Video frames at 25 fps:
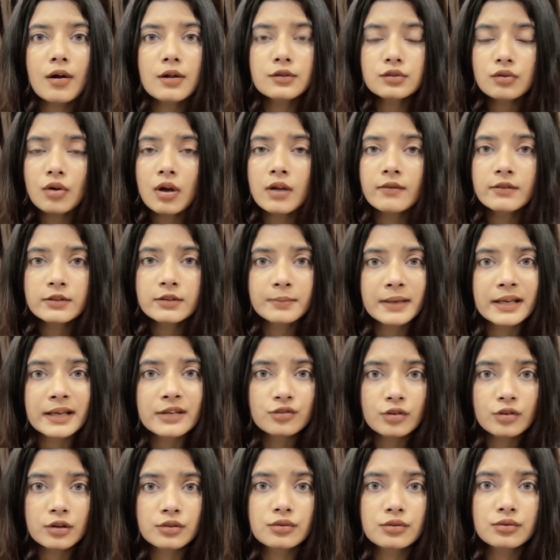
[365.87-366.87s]
Also, always make
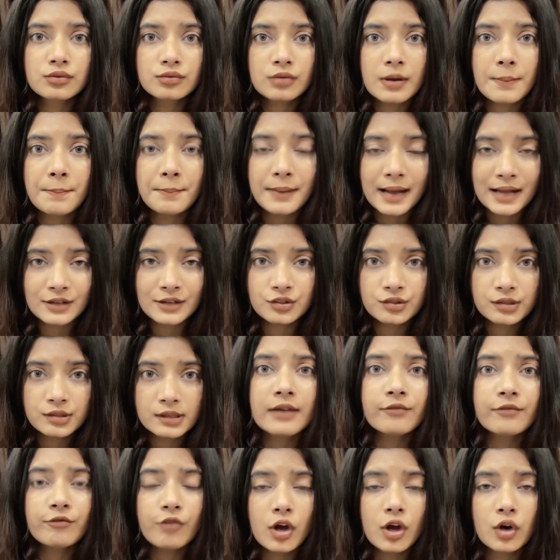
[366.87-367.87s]
sure to do a patch
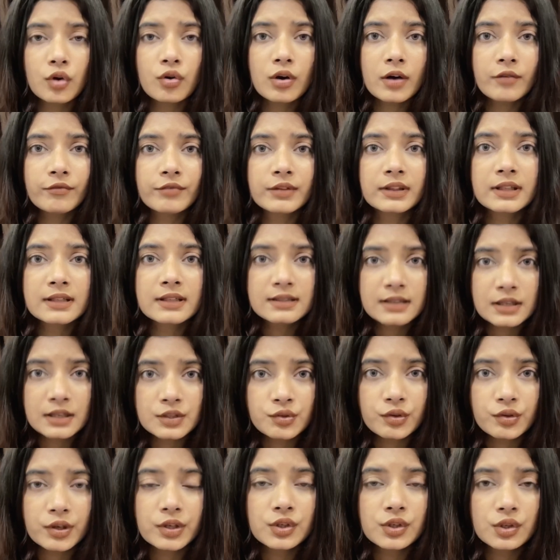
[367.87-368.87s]
test and follow up with the
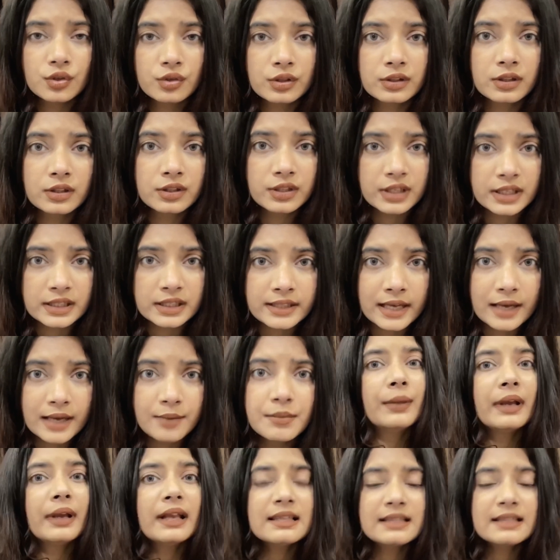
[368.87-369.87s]
sunscreen during the daytime,
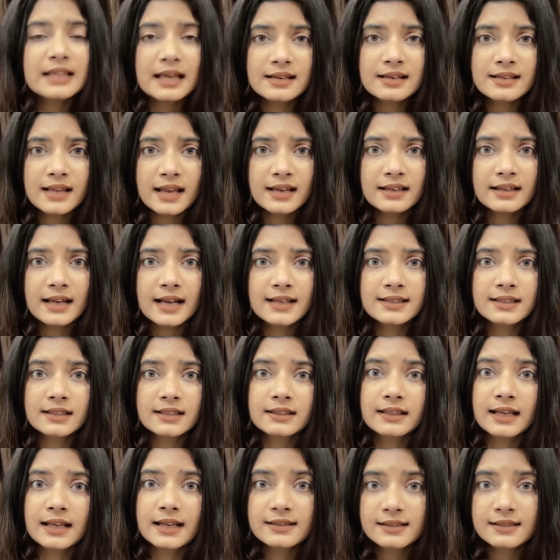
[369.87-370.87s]
because salicylic
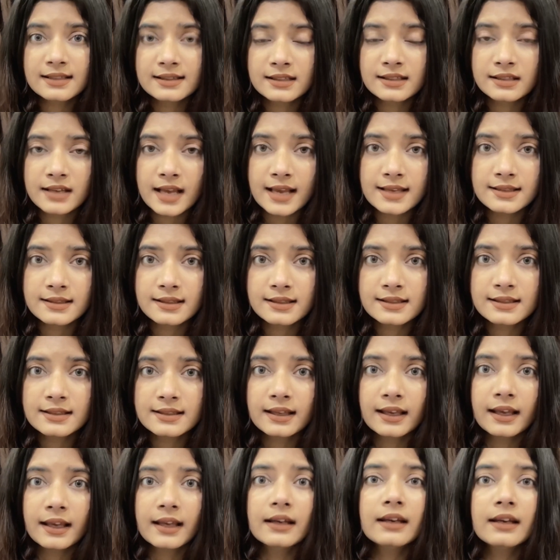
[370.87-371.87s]
acid can sensitize the
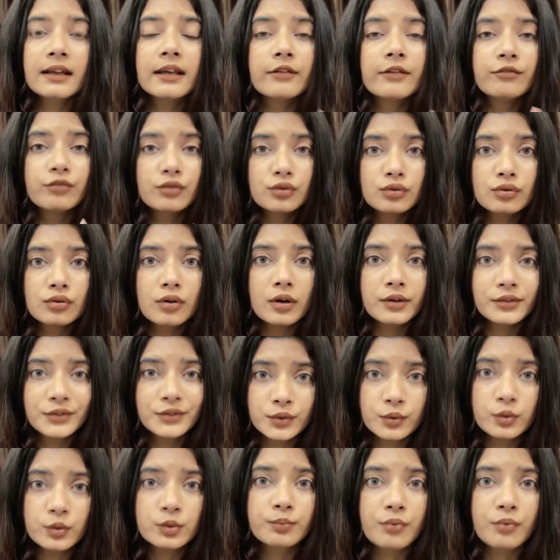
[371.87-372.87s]
skin if you do not
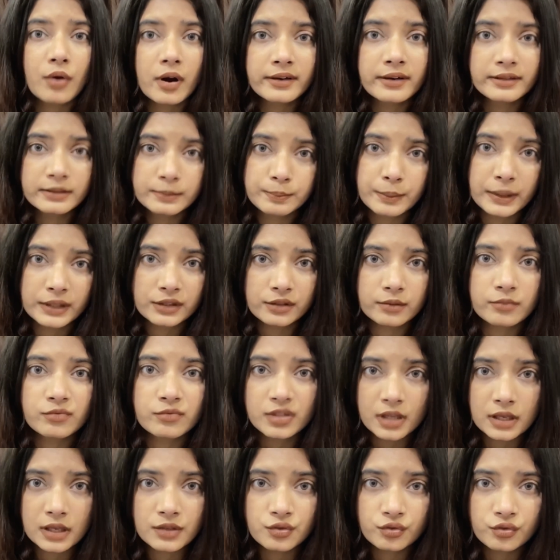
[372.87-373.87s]
use broad spectrum
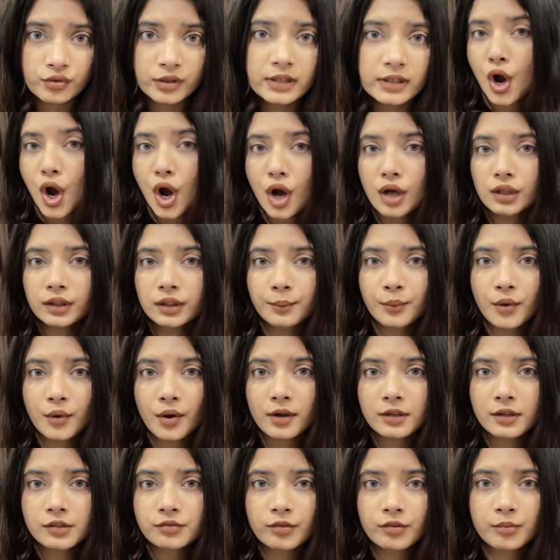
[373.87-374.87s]
sunscreen. All the
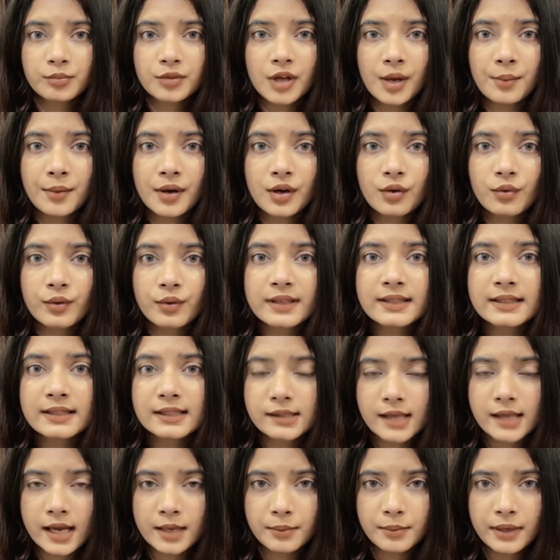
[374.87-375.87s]
products from Dermaco is
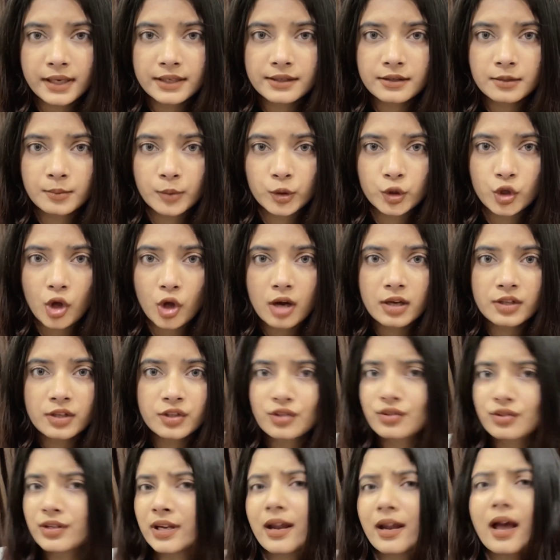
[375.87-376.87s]
designed by
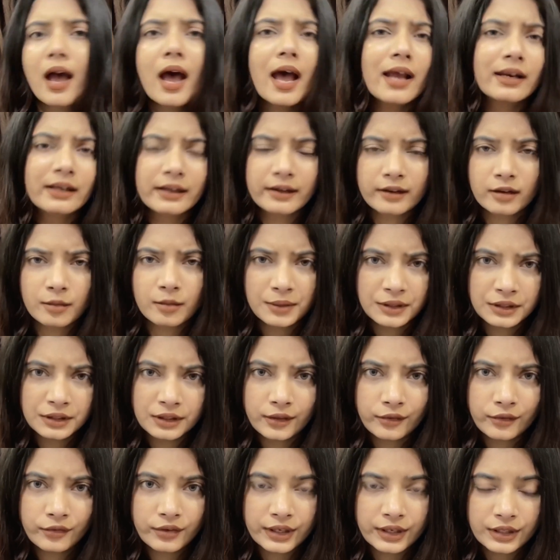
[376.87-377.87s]
dermatologists, and I highly recommend
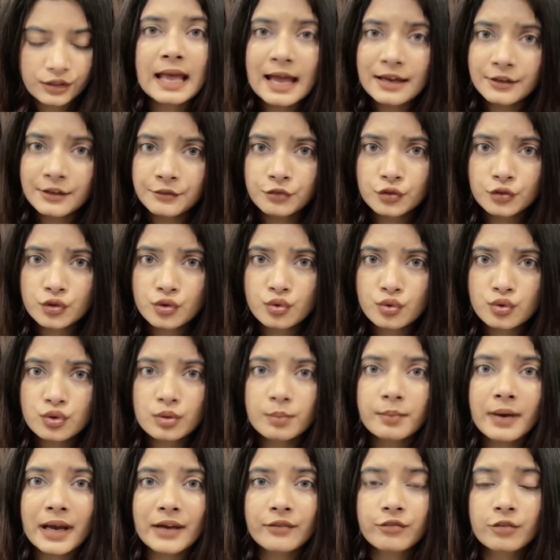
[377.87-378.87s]
their range. And if you choose
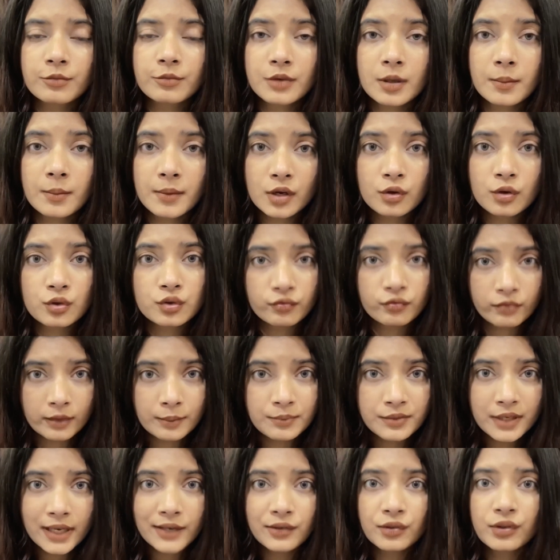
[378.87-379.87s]
to buy from Dermaco's
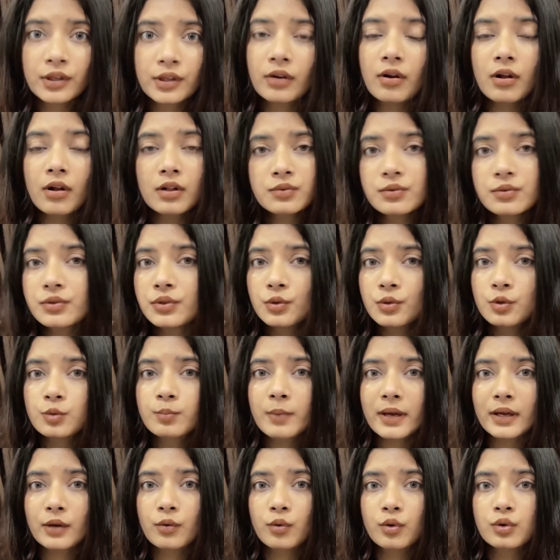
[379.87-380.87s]
website, you can also use
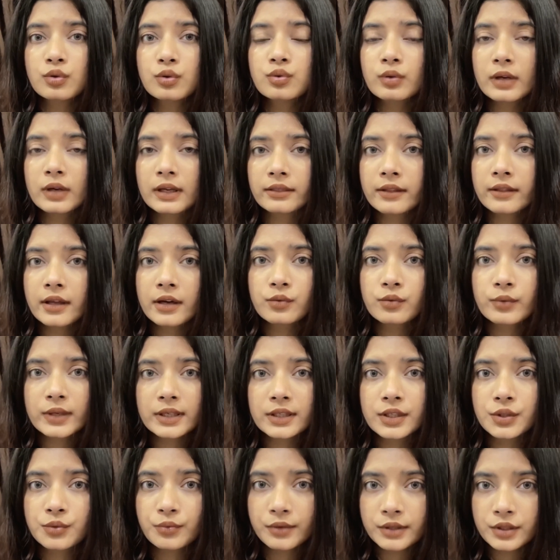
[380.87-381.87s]
my code
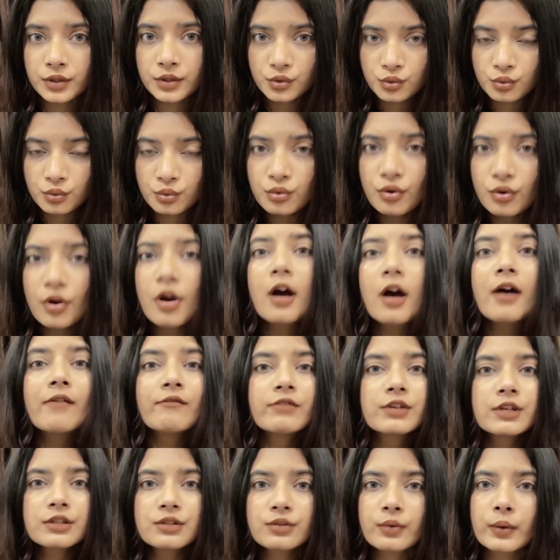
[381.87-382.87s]
Sugantha2022,
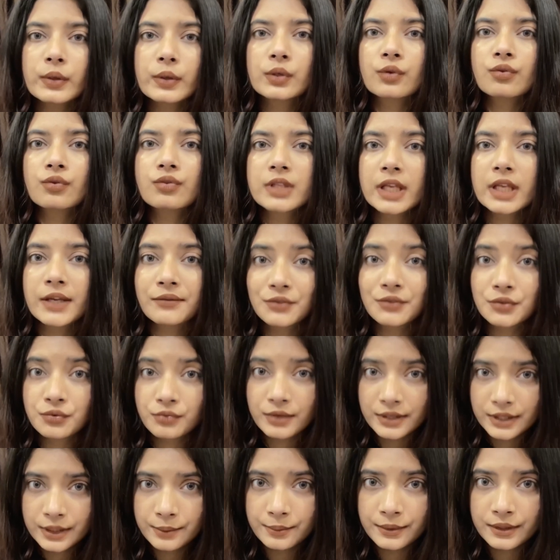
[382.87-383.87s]
which is going to save you
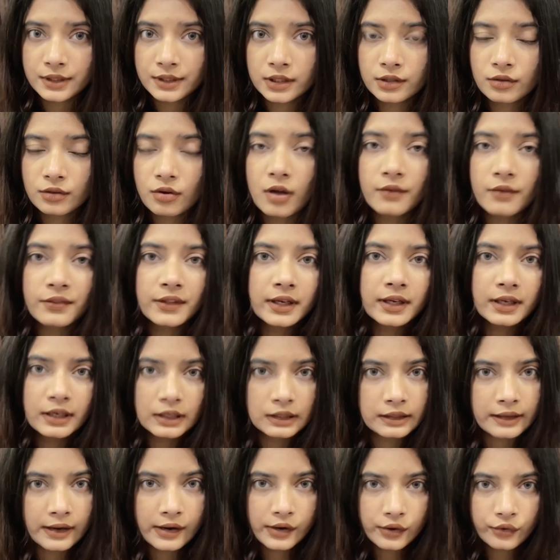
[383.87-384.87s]
20% on their
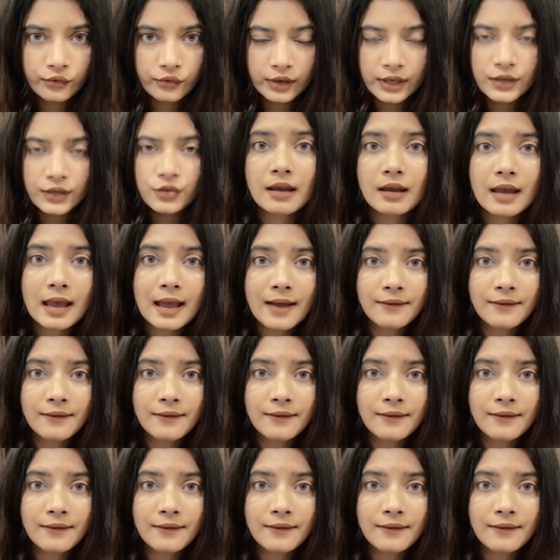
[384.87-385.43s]
entire range.